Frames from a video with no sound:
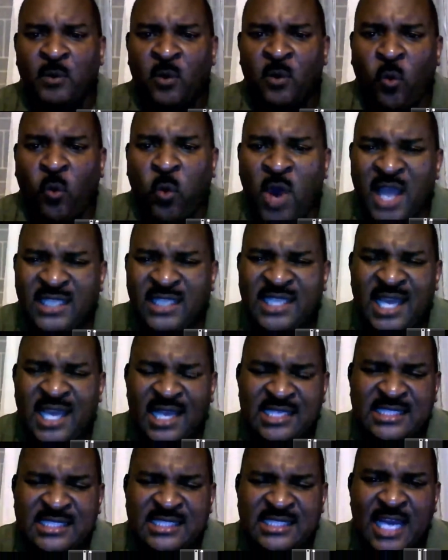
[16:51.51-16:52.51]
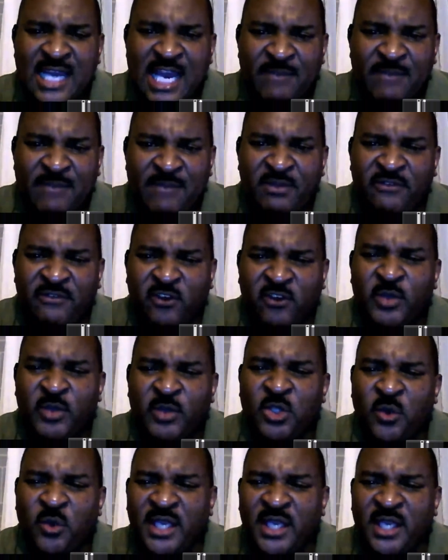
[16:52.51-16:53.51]
What has to happen before we
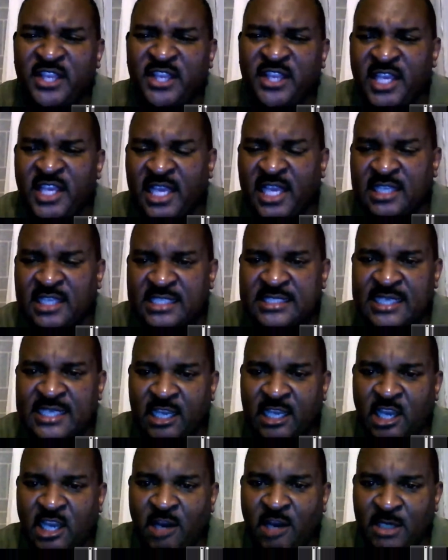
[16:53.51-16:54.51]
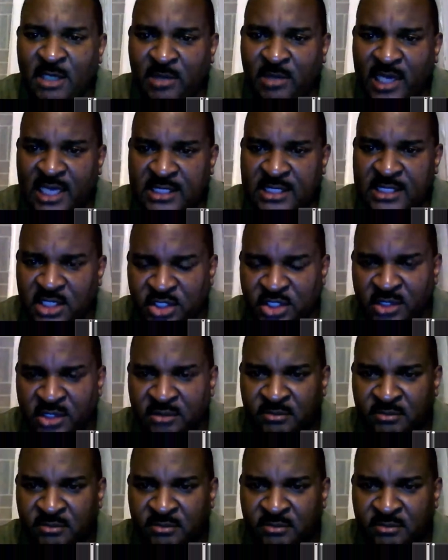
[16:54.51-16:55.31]
do anything else is telecom liberalization.